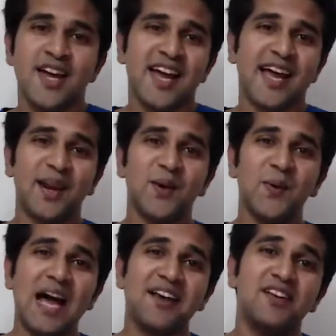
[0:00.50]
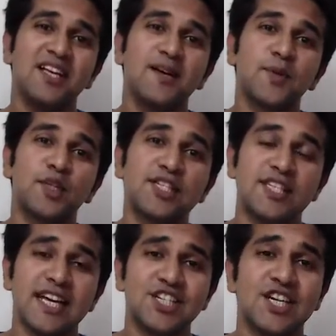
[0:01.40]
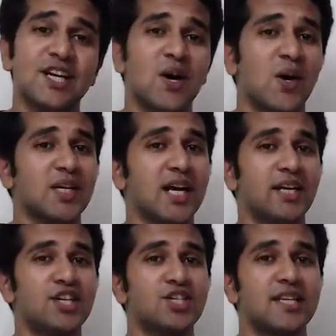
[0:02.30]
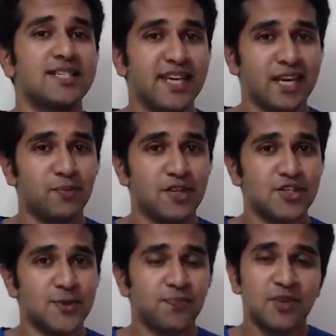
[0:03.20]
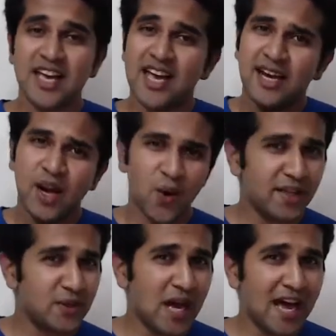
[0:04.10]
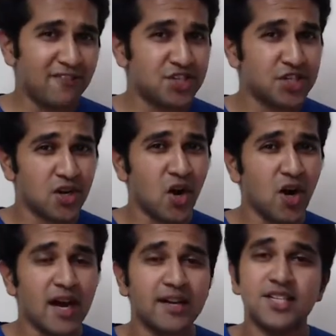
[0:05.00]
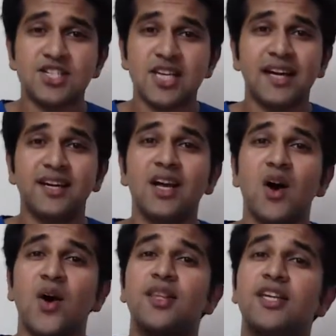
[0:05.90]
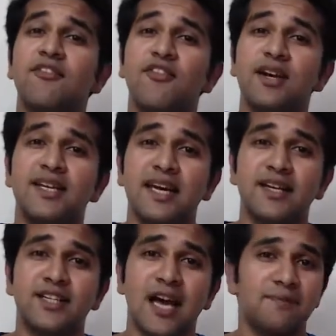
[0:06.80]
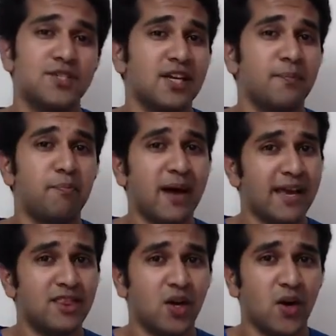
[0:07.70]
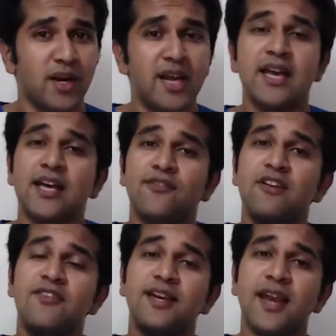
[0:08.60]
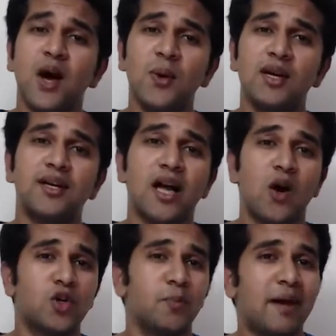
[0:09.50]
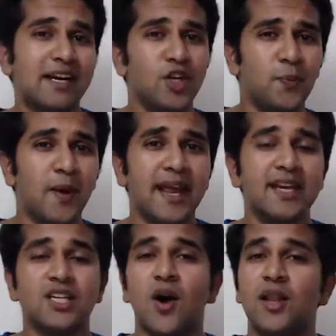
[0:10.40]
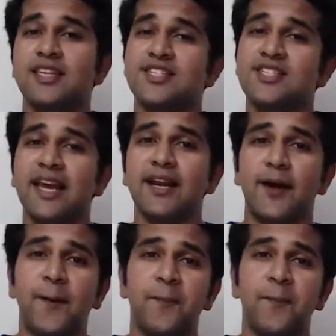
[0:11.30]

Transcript: Hello and welcome to the section on conditional statements. Now that you have a strong understanding on the different data types in Python, we will now learn how to manipulate all this data.